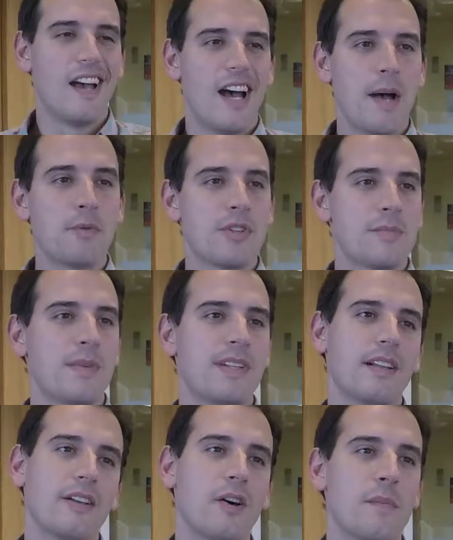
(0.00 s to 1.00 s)
I'm Chris
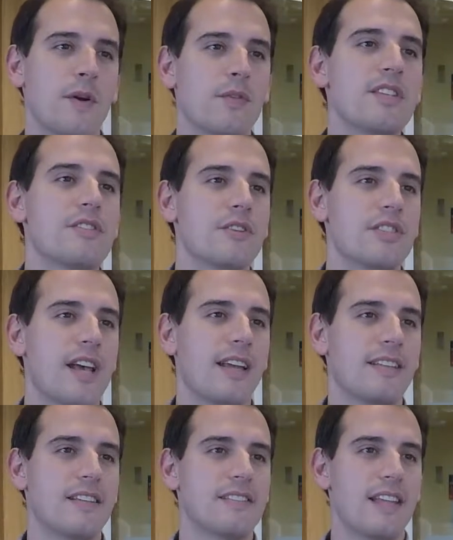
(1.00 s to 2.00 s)
Mandillo. I'm a research
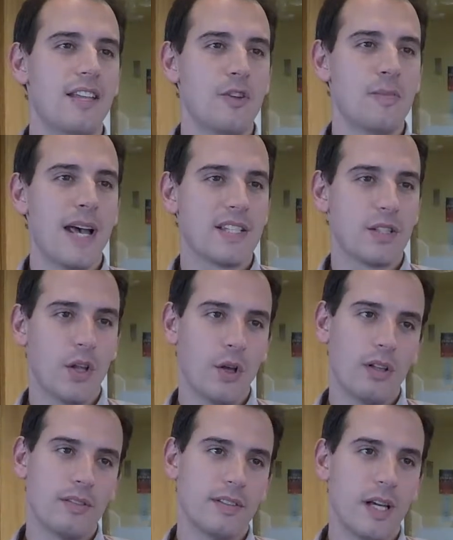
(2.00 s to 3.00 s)
scientist at UMass
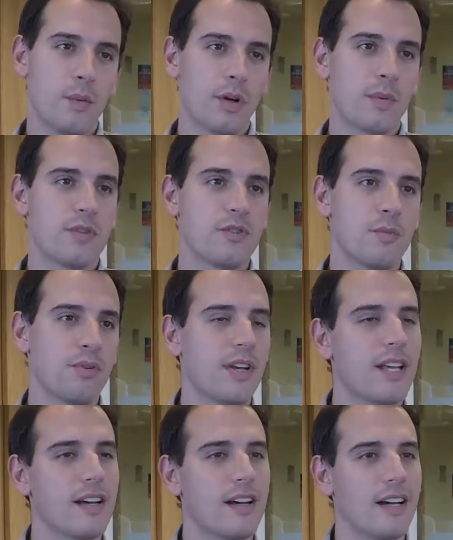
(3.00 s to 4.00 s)
Lowell. I work with
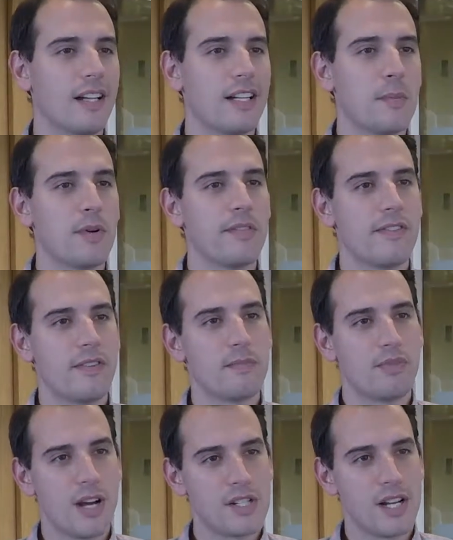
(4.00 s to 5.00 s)
Supriya on a number of
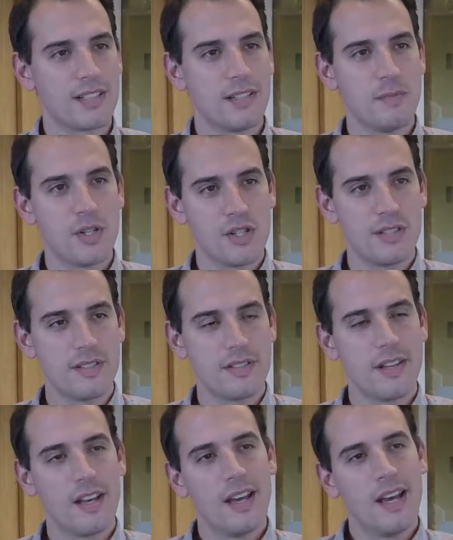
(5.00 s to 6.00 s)
different projects and
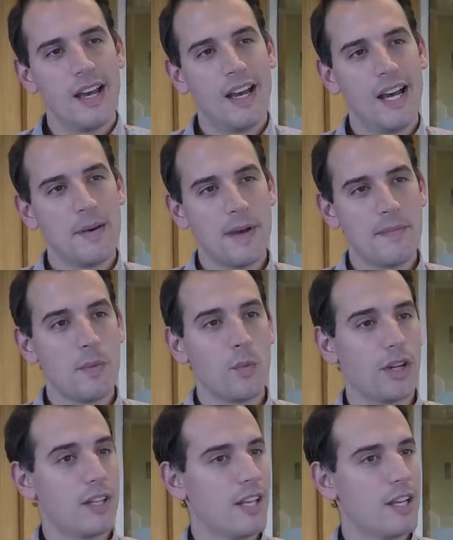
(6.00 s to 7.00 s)
missions. I've been
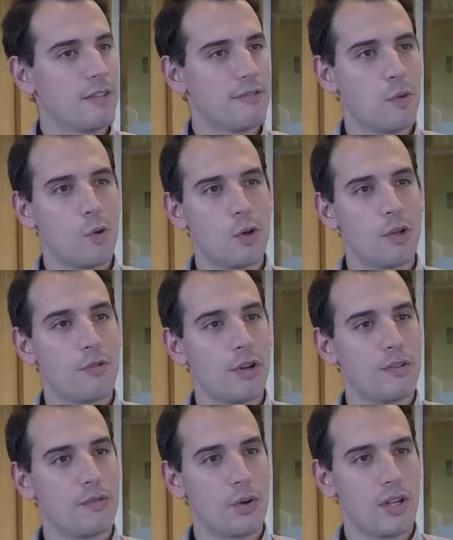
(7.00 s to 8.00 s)
working here for 3
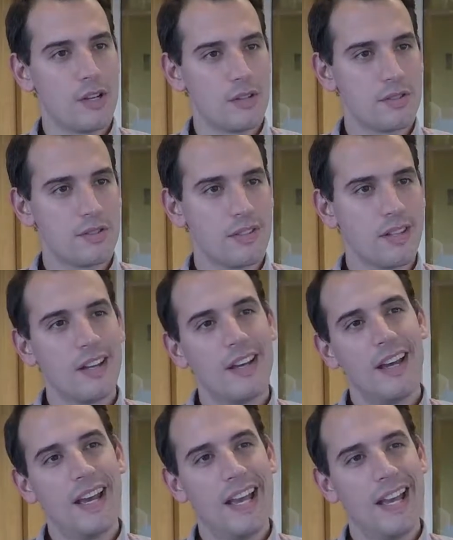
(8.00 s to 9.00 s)
or 4 years,
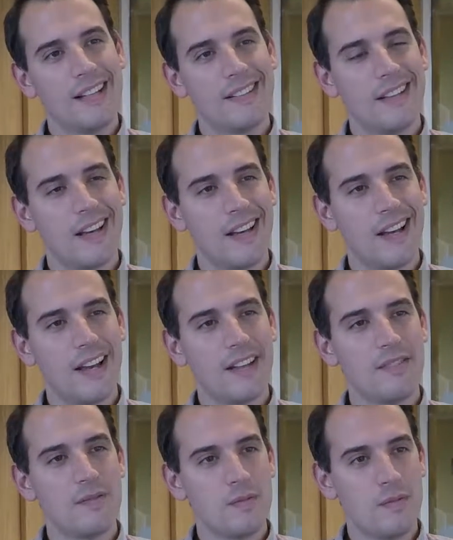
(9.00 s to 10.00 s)
and I
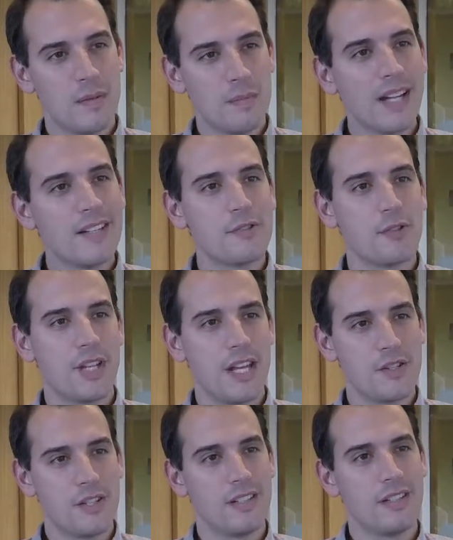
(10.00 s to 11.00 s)
did my
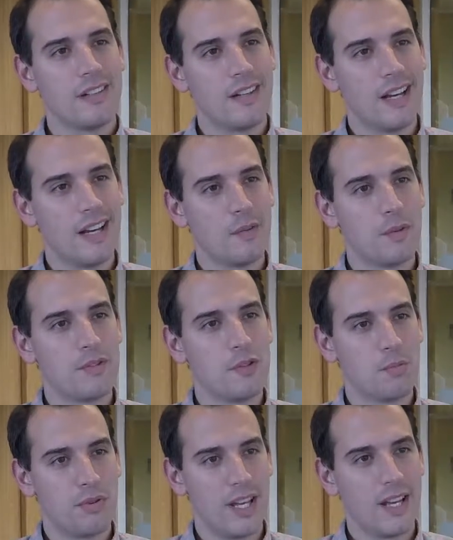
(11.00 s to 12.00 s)
dissertation with
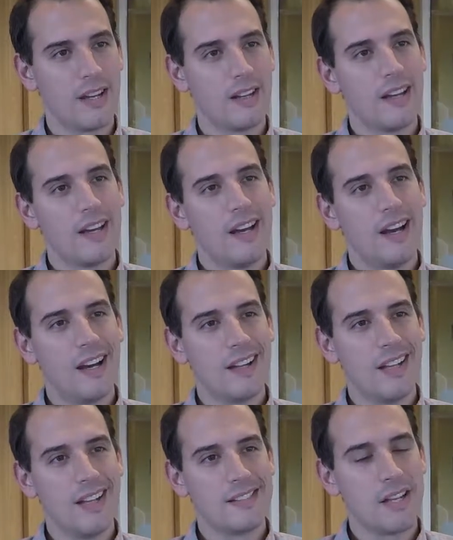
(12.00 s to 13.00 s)
Supriya
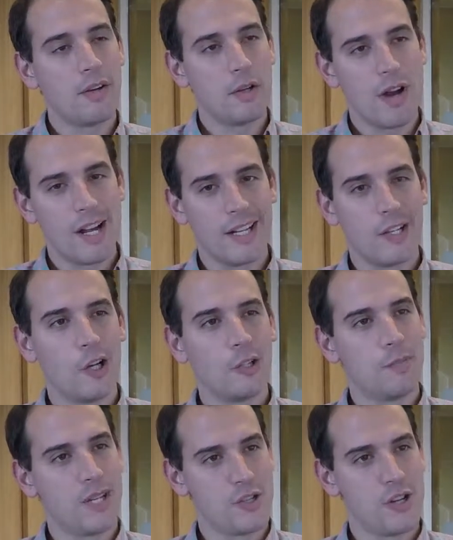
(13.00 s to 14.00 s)
on a sounding rocket
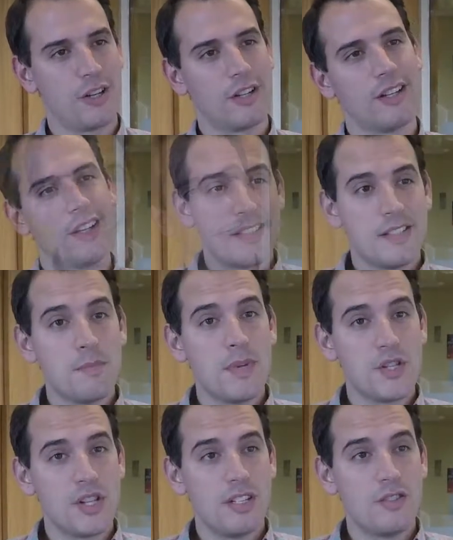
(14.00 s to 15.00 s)
called Picture. It's a
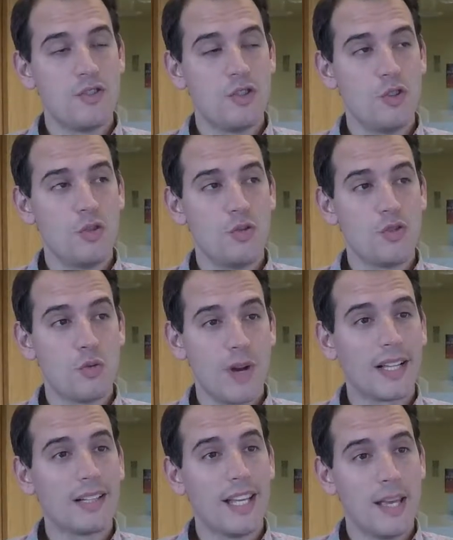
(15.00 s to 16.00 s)
mission to
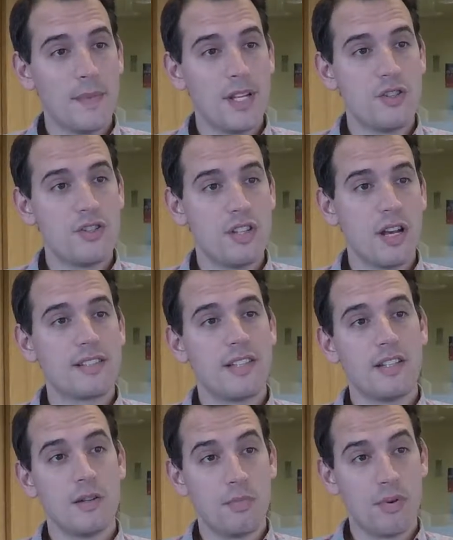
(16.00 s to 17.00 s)
directly image dust
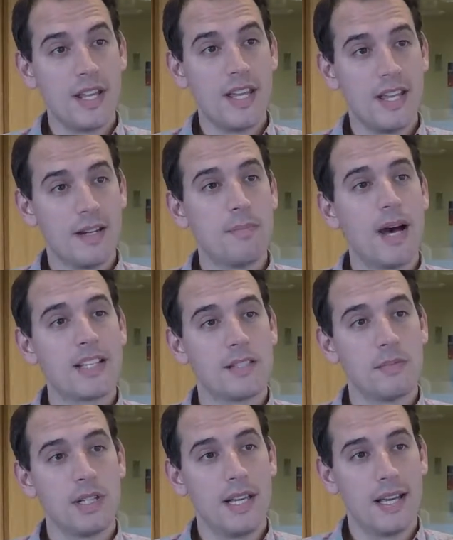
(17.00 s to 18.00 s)
and debris and
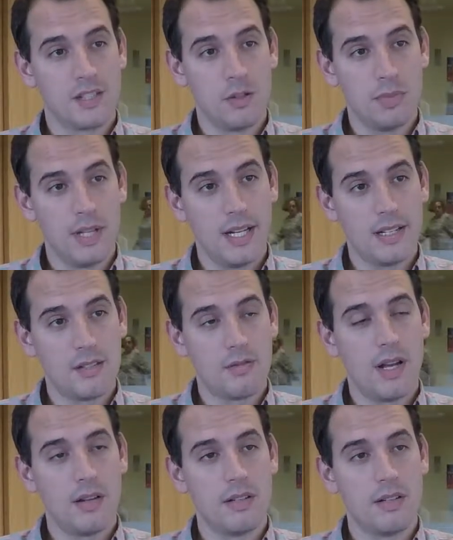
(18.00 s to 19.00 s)
possibly exoplanets
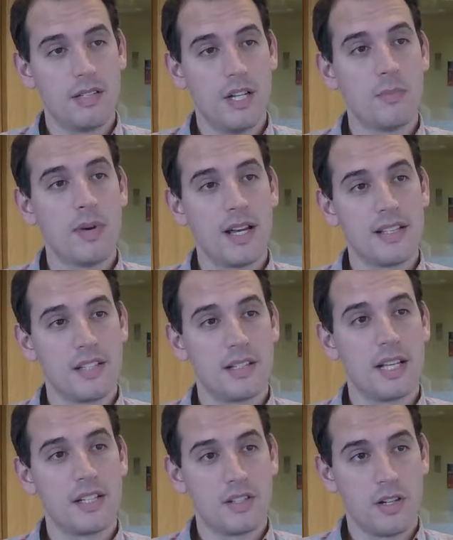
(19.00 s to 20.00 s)
around nearby
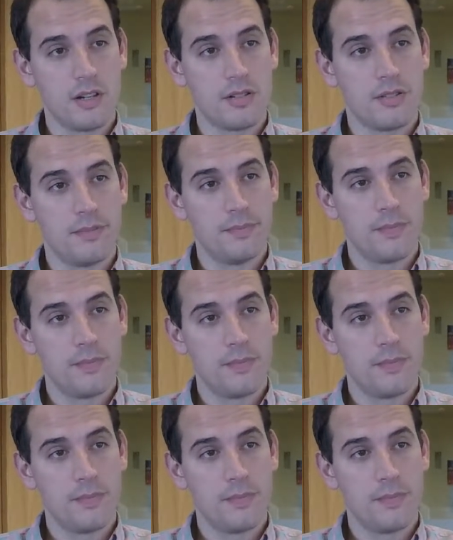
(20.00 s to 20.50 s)
sun-like stars.